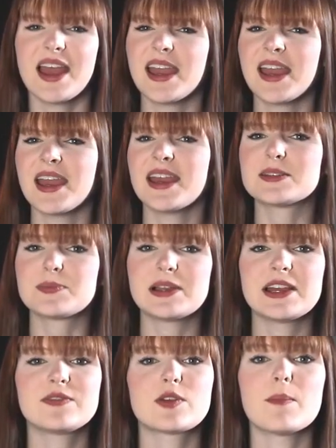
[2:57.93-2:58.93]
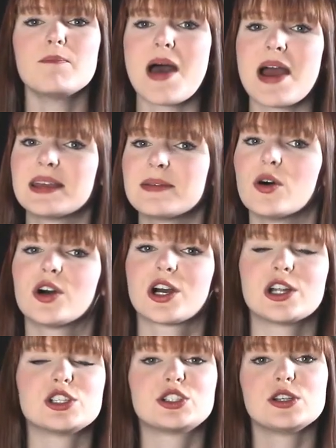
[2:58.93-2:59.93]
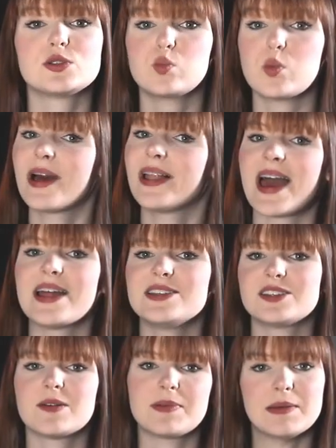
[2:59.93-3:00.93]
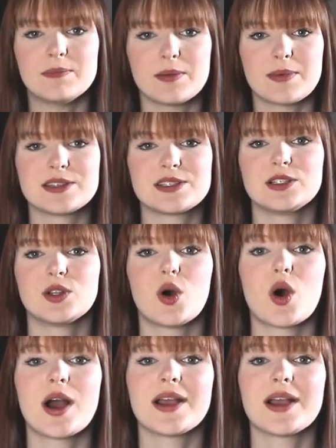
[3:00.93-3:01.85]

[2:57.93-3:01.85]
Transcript: It is believed that many more countries will end up implementing law